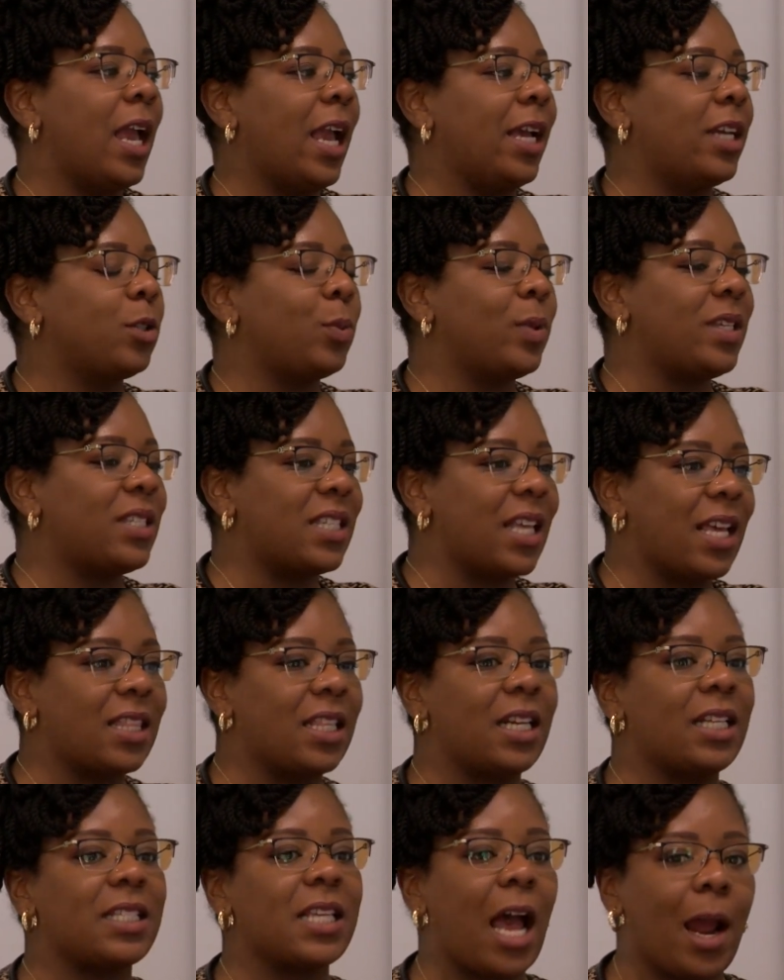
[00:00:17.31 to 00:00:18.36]
And we say
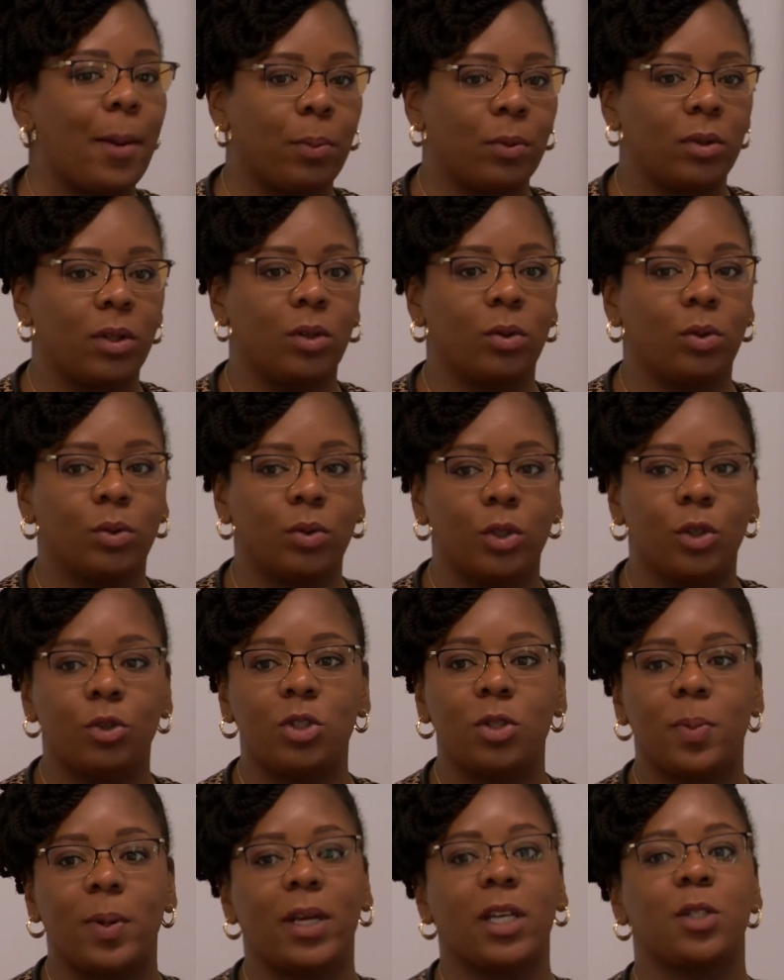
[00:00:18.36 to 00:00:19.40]
that it's hyperlocal
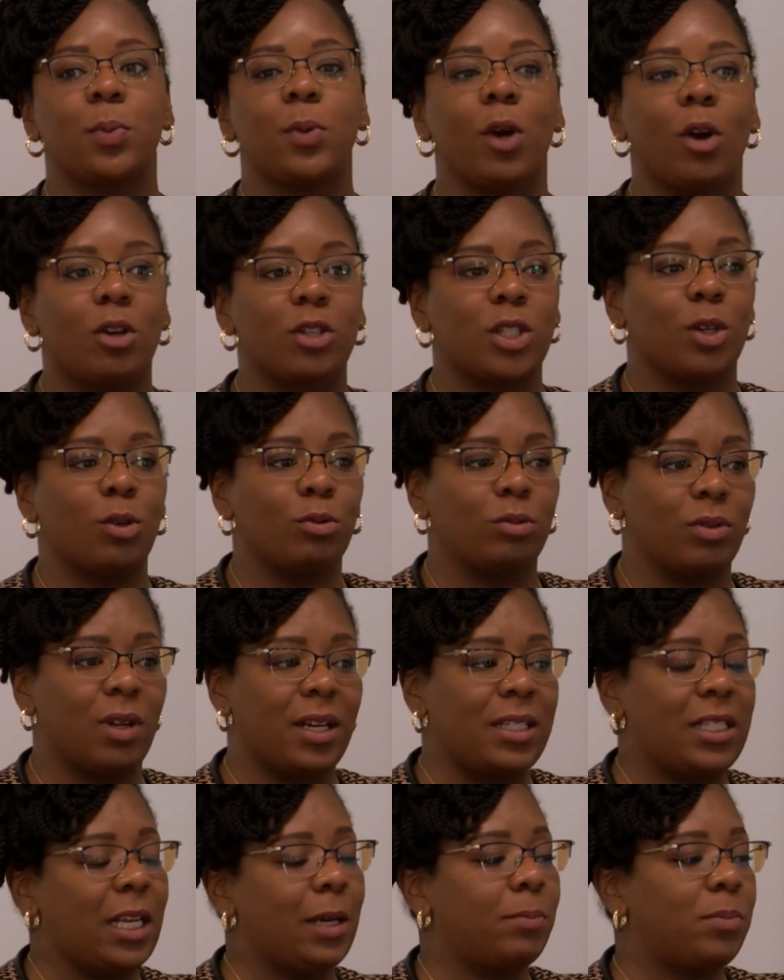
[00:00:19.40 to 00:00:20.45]
news because we also
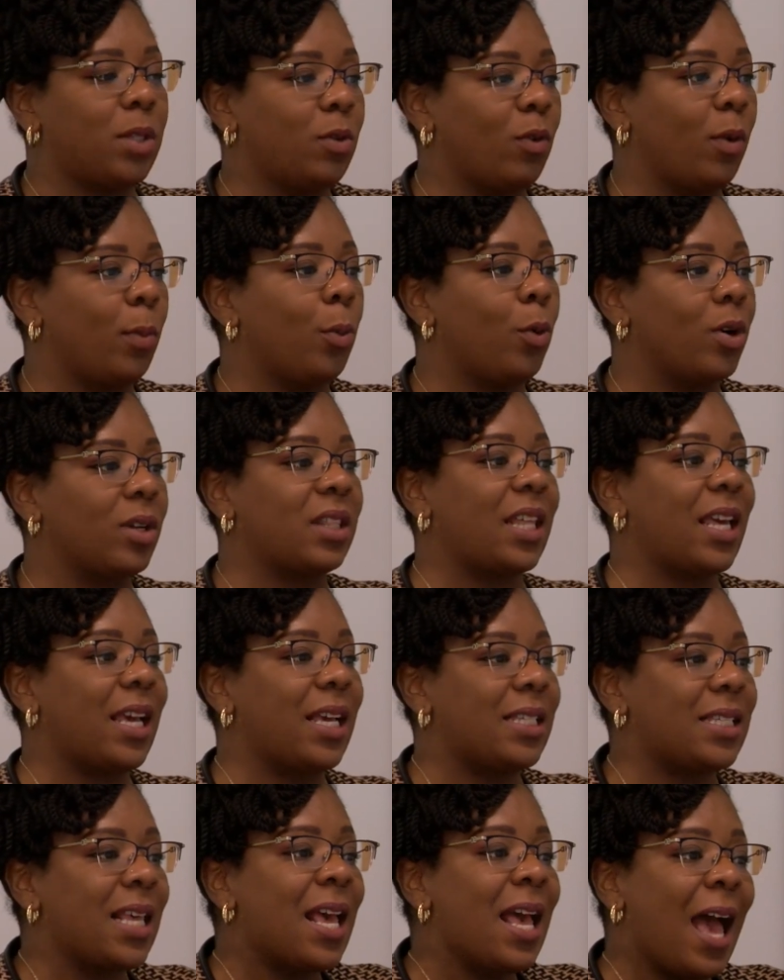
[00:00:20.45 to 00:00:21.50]
attempt to report
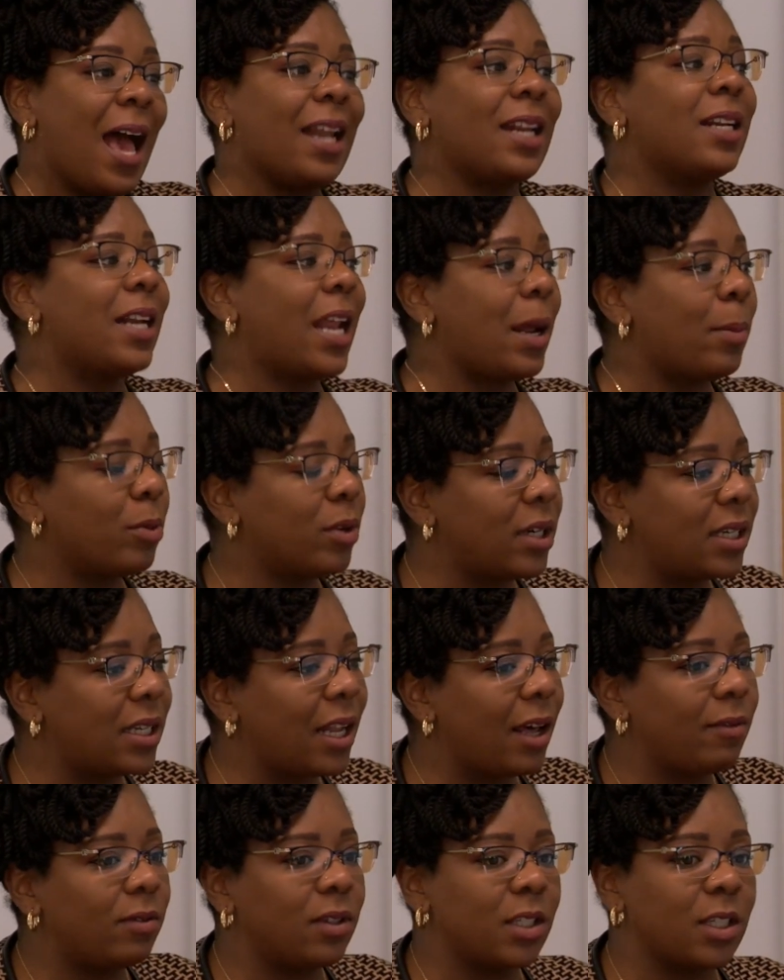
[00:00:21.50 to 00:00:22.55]
things at a neighborhood
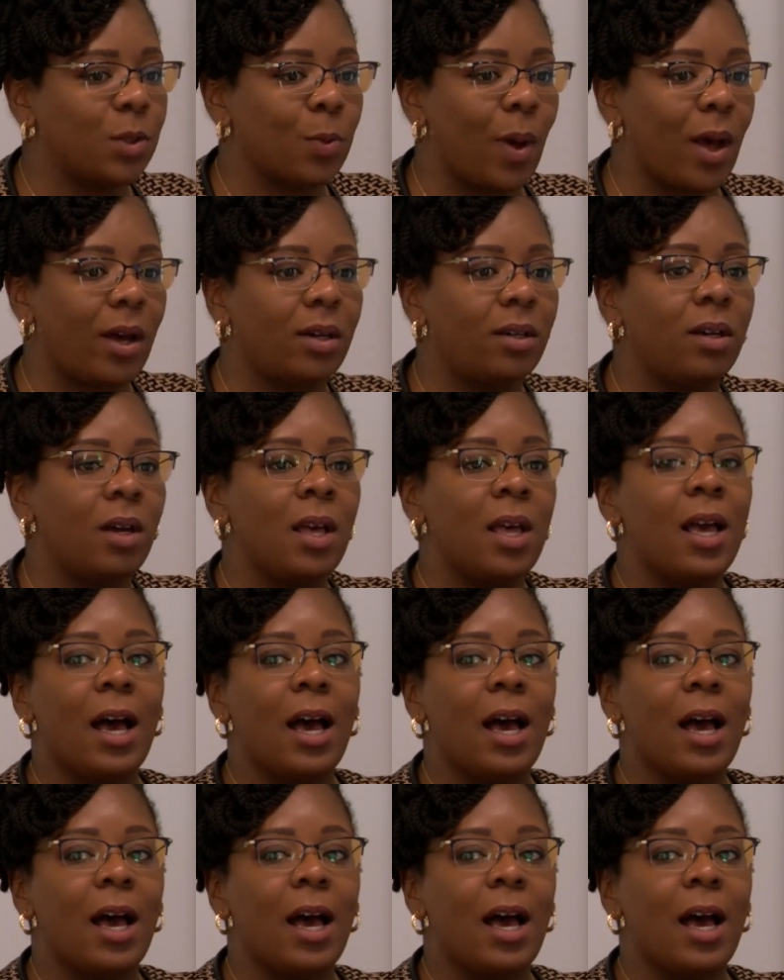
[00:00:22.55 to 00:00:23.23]
level as well.